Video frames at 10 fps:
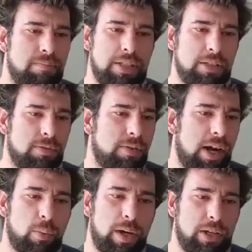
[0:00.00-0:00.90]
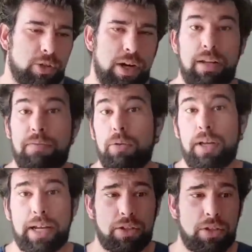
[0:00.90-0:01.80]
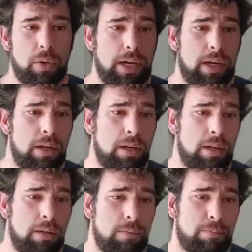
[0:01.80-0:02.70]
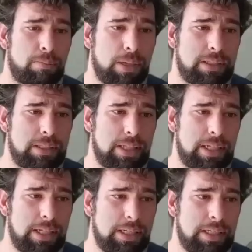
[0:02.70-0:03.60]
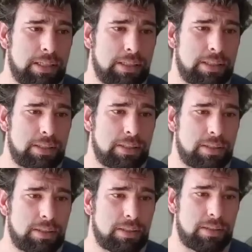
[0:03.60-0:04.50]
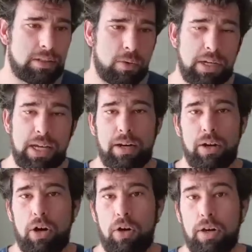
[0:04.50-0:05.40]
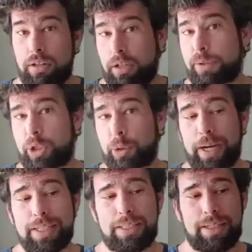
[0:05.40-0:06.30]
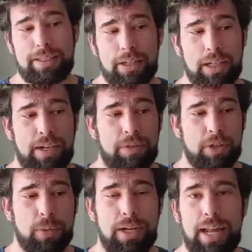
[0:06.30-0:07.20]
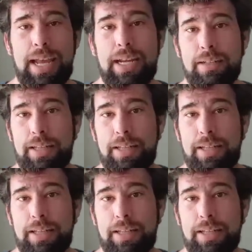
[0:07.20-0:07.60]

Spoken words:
It's a fine way to train. If you like it, do it. No need at all. And in terms of spiciness, I'm going to give this one an 8.